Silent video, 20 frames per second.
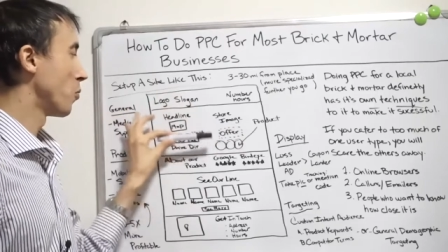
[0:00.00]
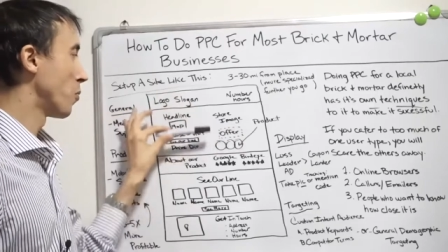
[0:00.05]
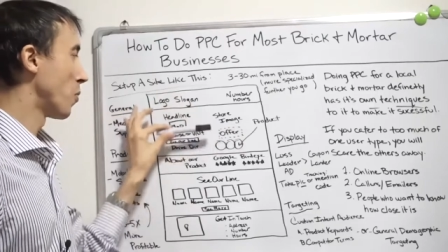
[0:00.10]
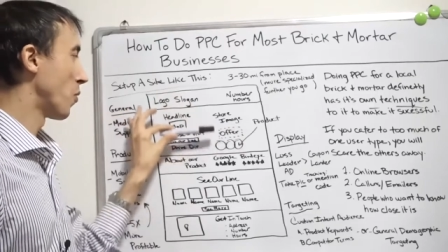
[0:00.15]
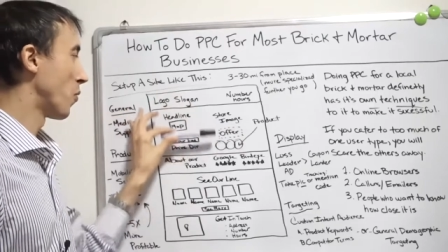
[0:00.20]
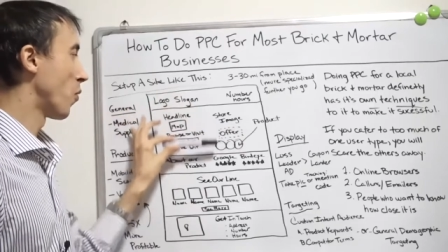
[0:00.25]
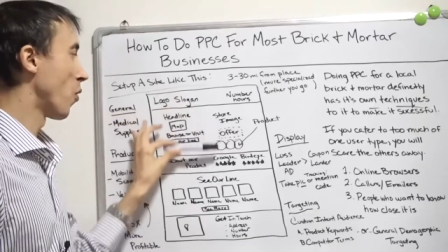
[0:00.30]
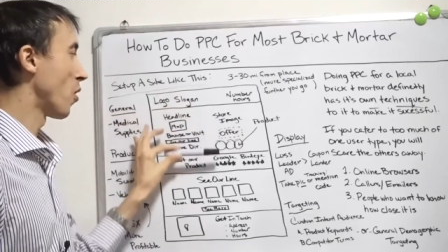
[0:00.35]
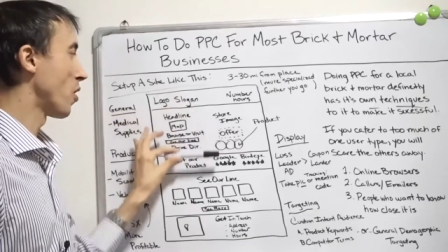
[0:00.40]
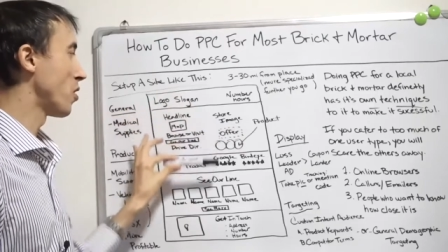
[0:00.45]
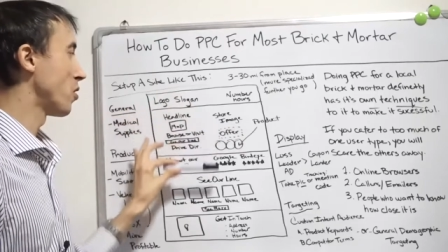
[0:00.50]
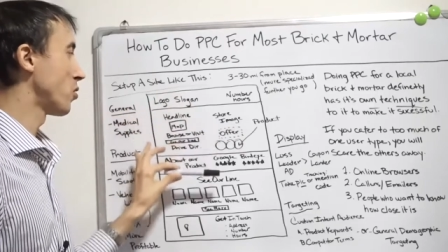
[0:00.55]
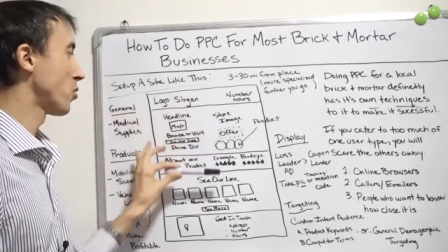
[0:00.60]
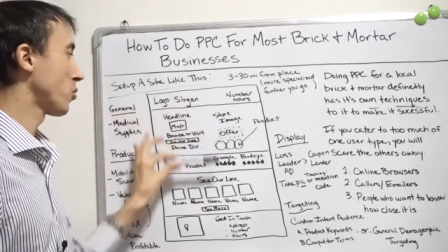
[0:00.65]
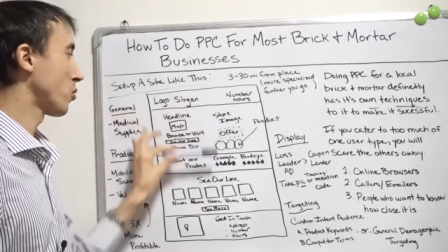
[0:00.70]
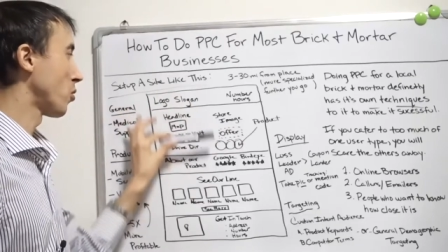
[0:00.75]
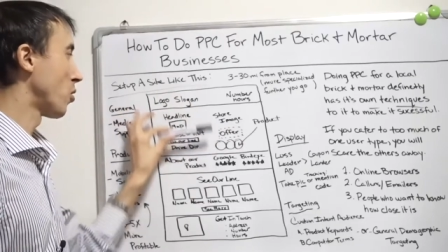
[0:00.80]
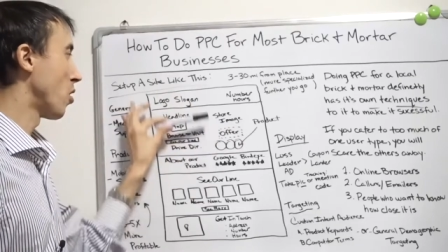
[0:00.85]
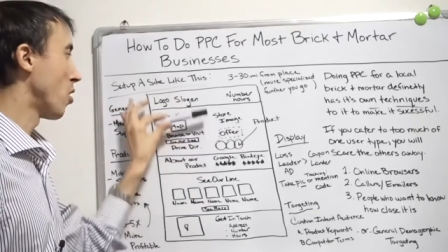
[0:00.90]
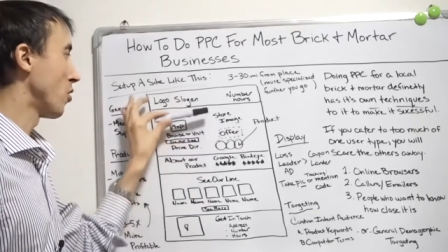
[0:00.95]
Before you
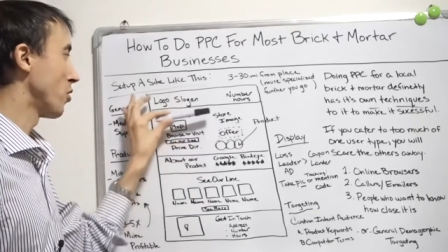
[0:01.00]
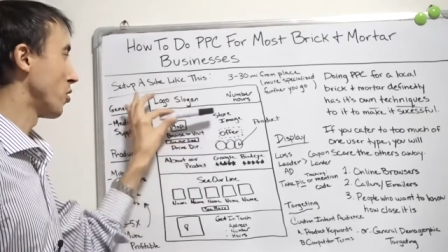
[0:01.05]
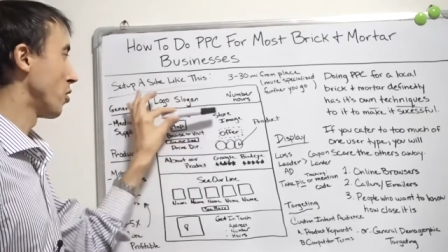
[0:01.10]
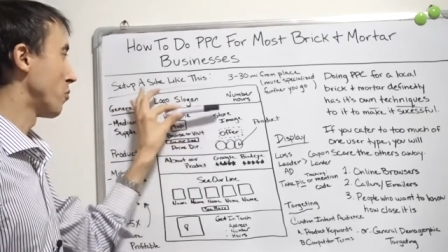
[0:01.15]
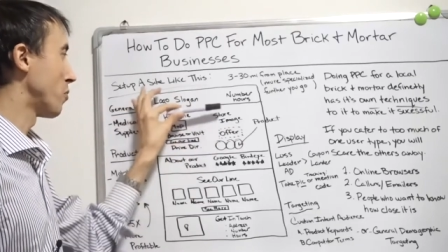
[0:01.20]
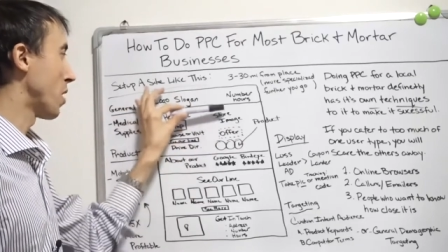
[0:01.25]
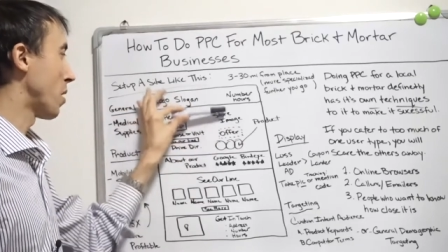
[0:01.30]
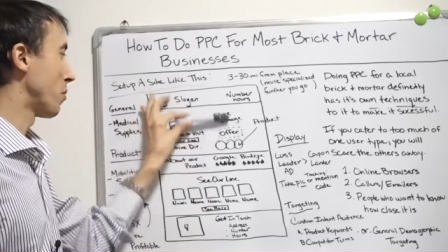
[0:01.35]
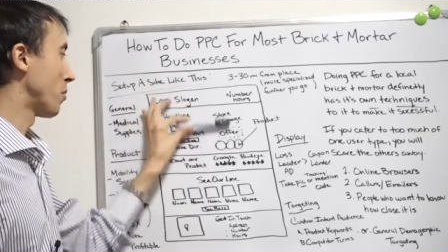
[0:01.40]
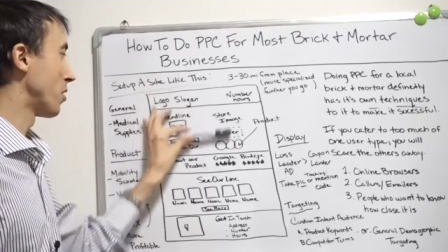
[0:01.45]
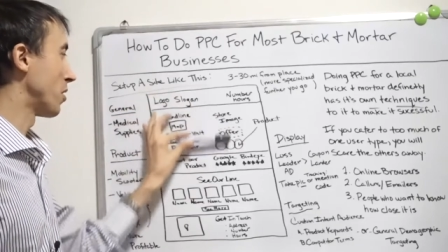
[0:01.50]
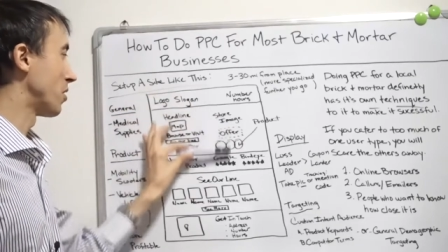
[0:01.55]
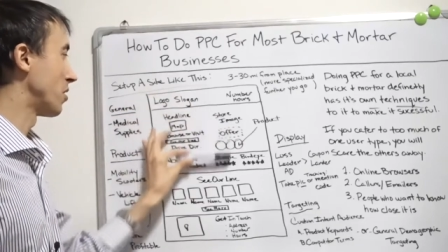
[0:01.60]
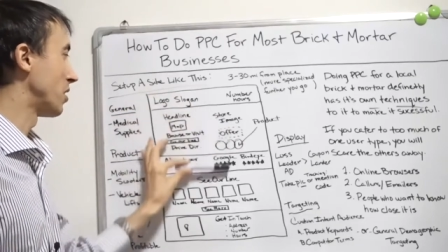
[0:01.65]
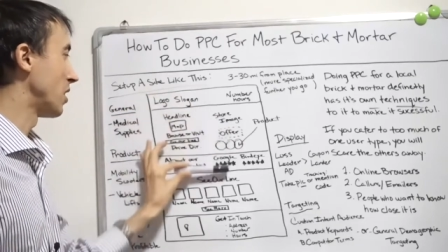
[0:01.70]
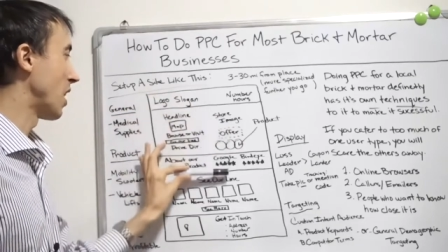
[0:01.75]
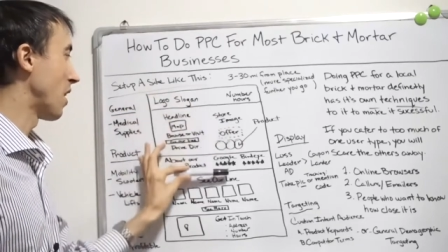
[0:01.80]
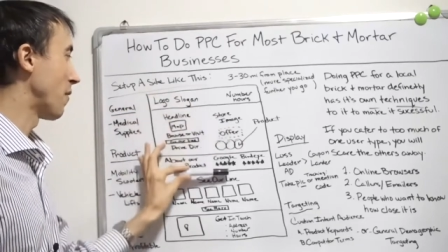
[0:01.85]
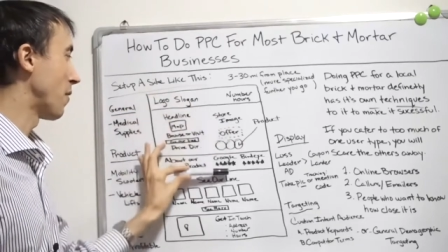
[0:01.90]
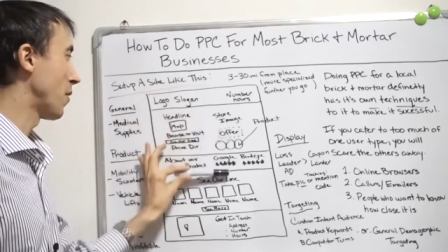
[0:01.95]
scroll, you'll be able to
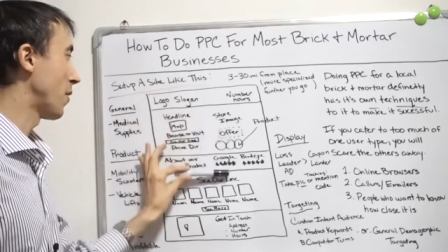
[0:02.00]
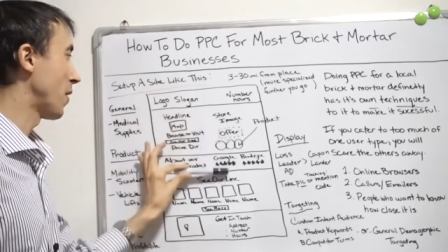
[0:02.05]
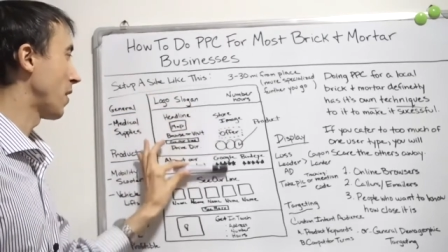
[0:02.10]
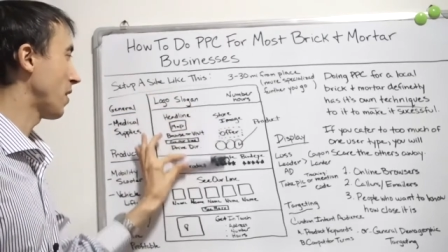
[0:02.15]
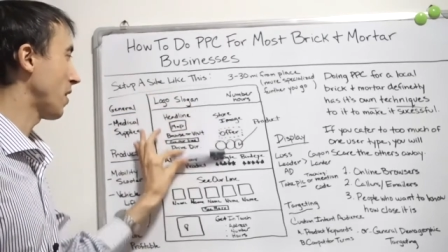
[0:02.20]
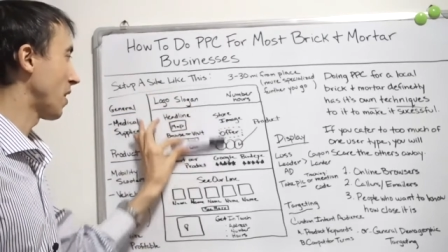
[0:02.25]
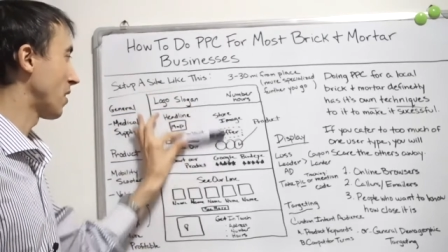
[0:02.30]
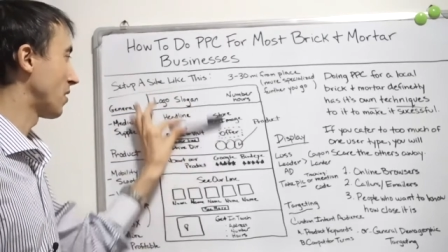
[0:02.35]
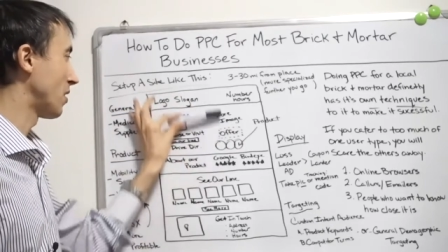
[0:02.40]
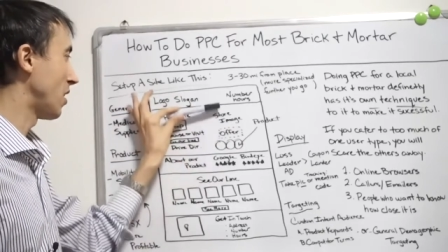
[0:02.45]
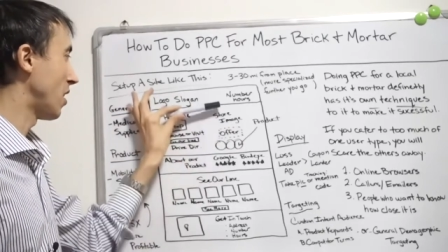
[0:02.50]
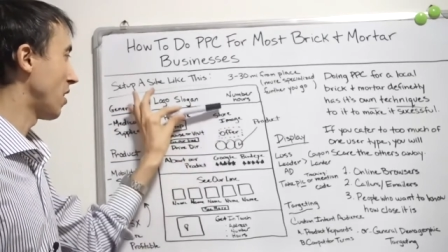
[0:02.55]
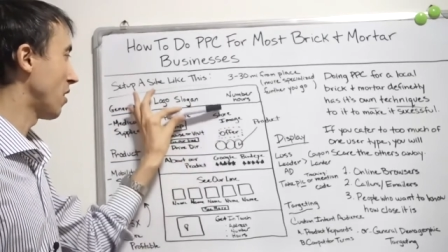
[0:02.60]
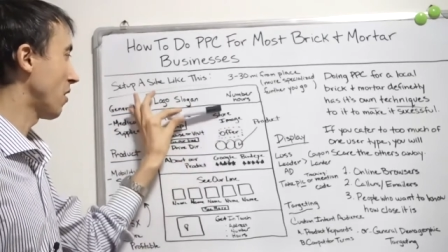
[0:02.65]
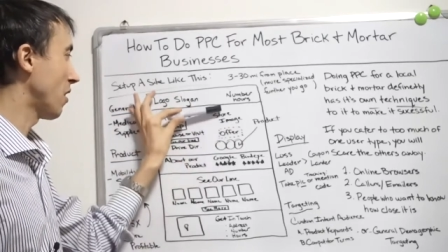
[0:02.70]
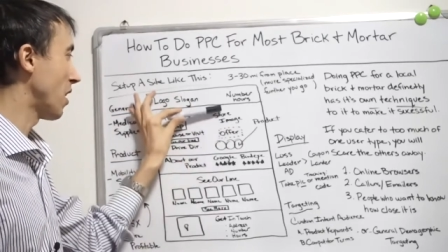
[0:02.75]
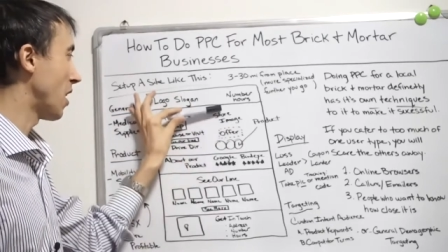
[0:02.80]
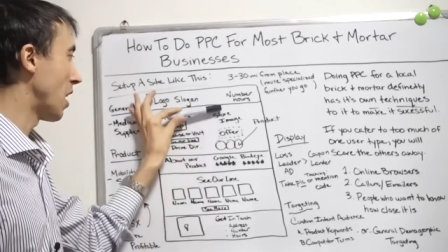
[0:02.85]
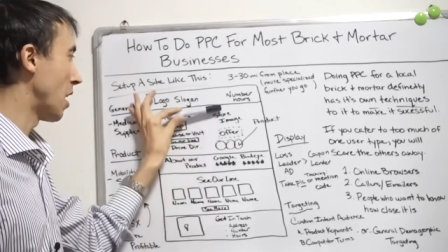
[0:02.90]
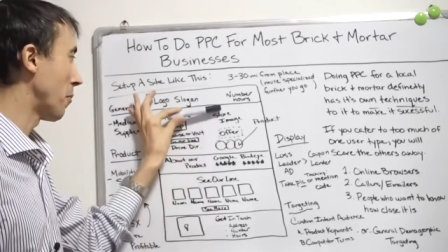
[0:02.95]
see everything that's
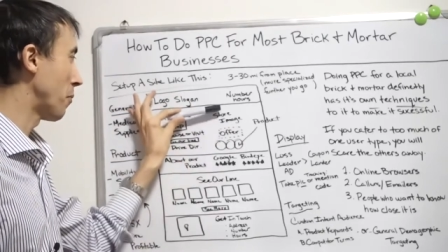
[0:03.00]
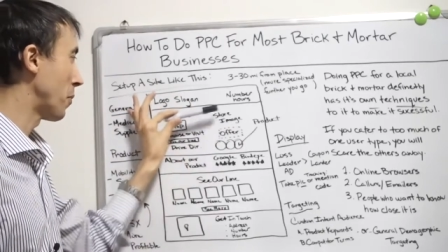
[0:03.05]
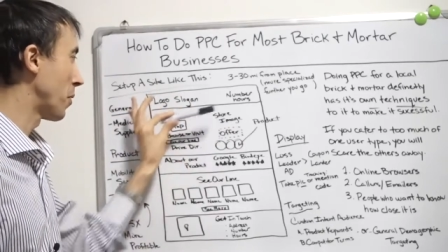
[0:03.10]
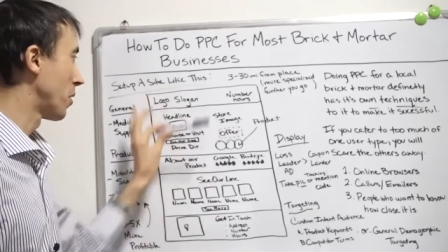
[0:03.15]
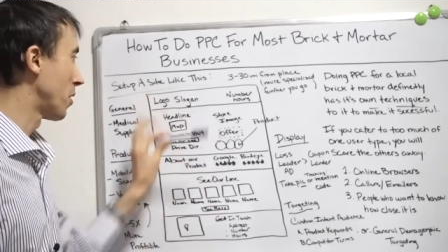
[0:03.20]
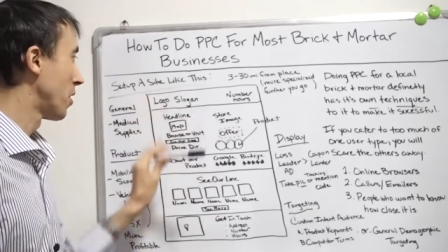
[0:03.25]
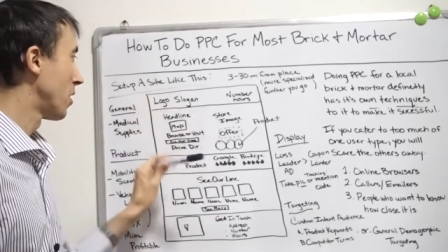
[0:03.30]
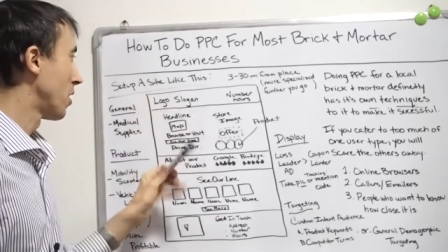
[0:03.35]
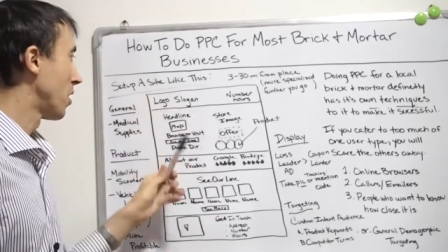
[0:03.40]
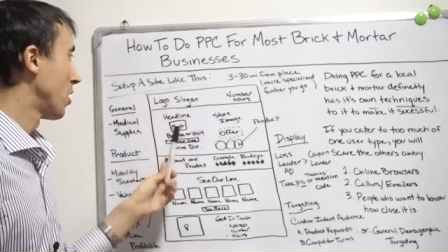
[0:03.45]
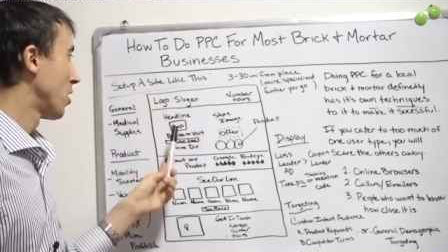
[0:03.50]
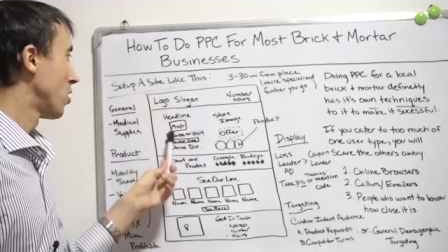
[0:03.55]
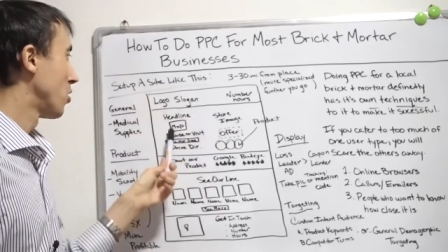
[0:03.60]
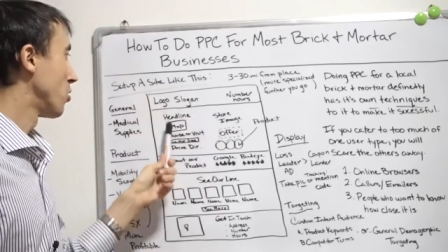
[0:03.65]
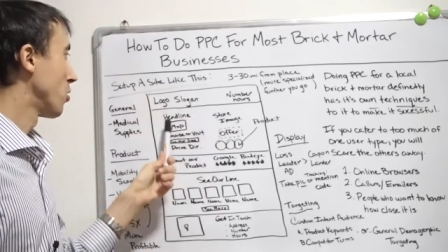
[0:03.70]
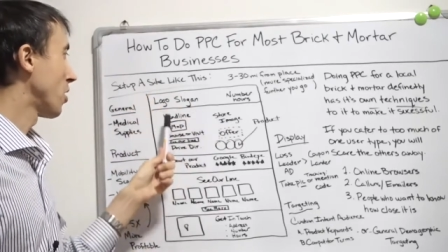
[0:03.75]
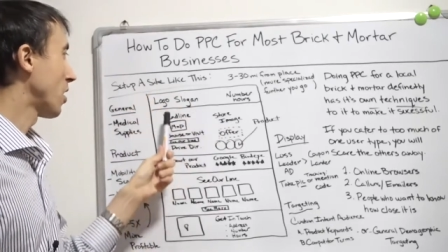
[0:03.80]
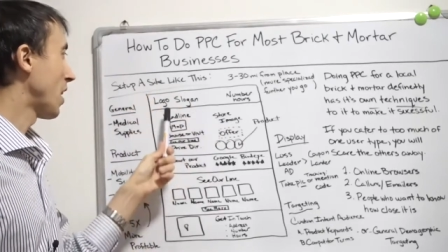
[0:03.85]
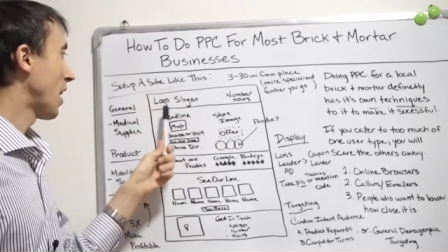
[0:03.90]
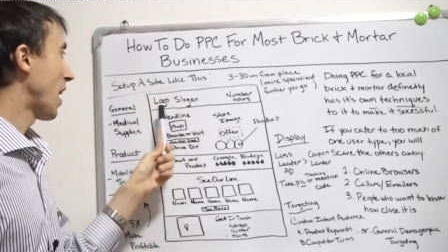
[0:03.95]
here up.
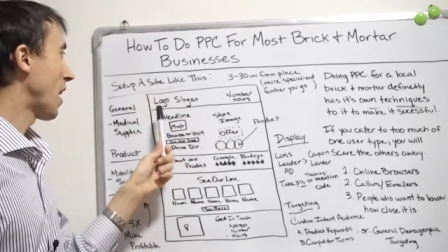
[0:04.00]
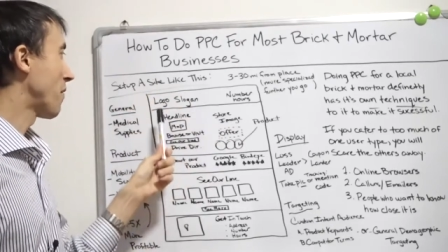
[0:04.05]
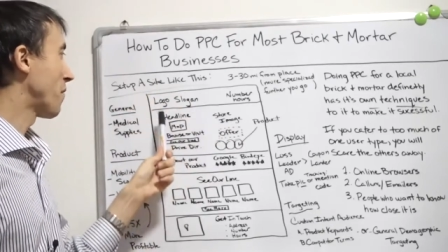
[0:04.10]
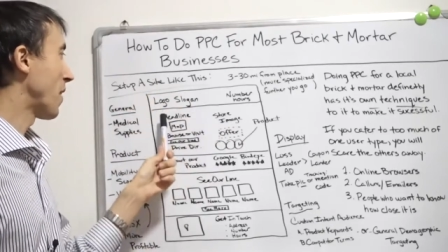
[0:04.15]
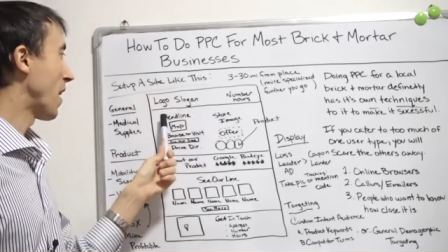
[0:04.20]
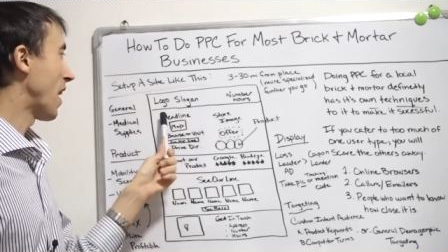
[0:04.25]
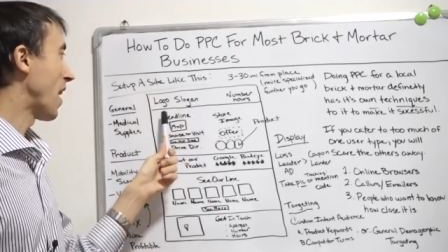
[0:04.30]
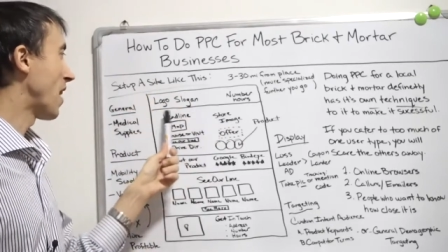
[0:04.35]
You're going to have the